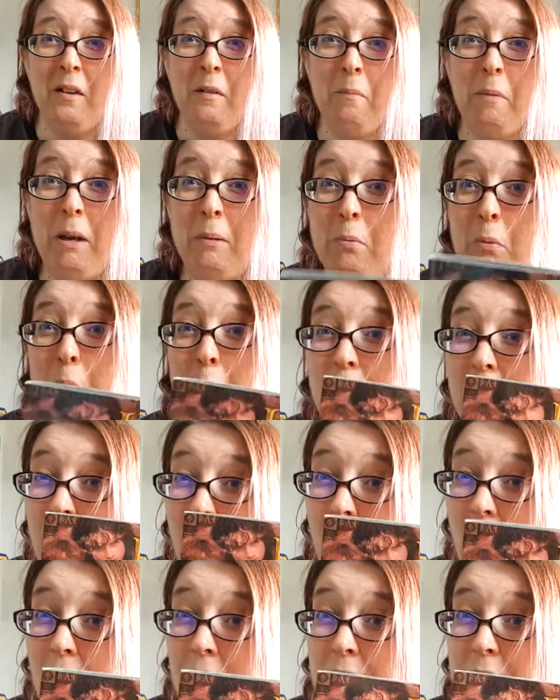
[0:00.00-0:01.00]
people weren't
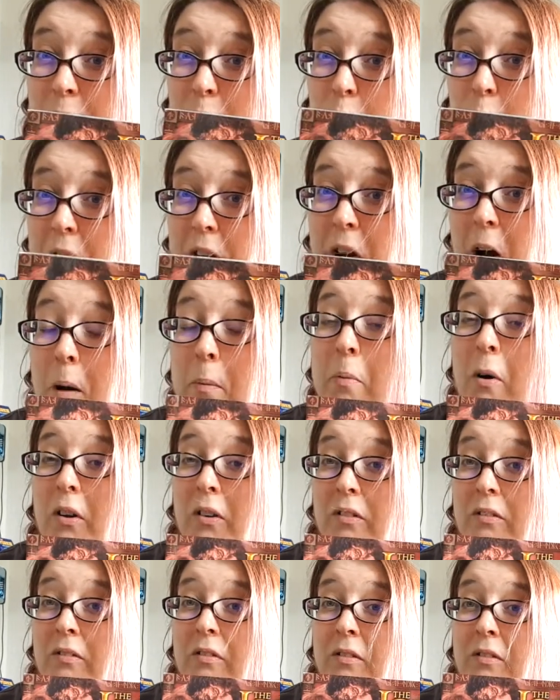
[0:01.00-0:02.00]
up
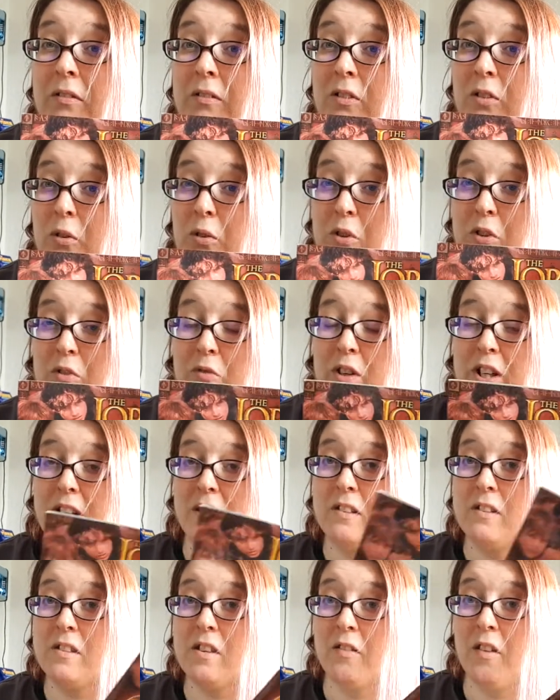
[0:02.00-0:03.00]
on Lord of the
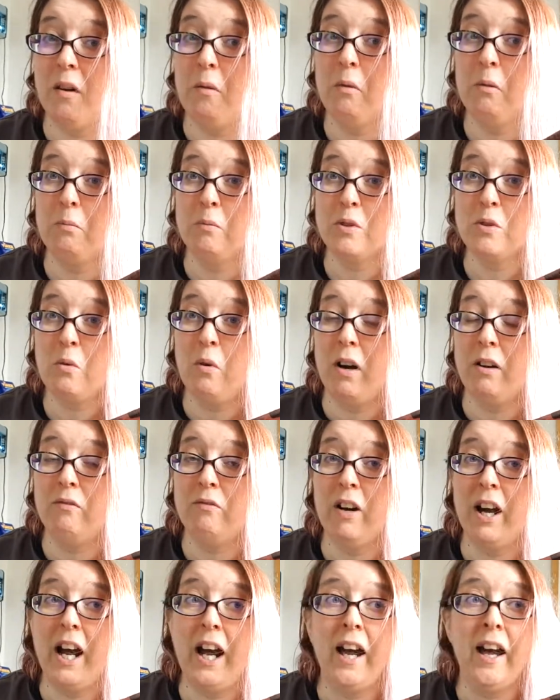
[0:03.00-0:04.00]
Rings. So that one was quite
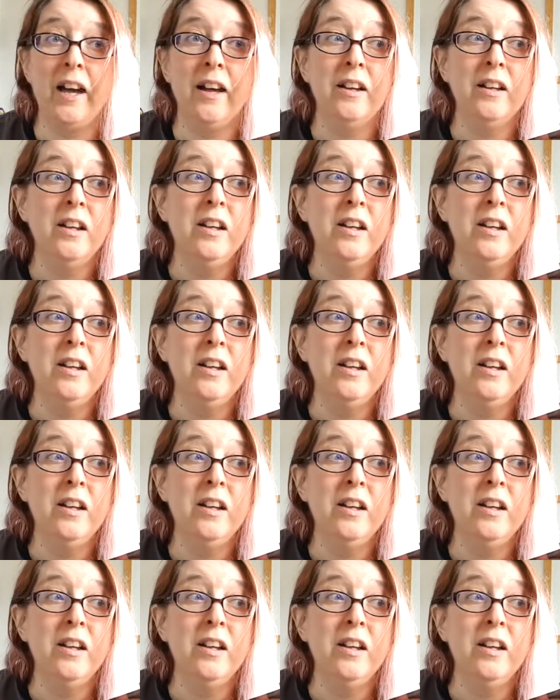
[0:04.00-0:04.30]
rare.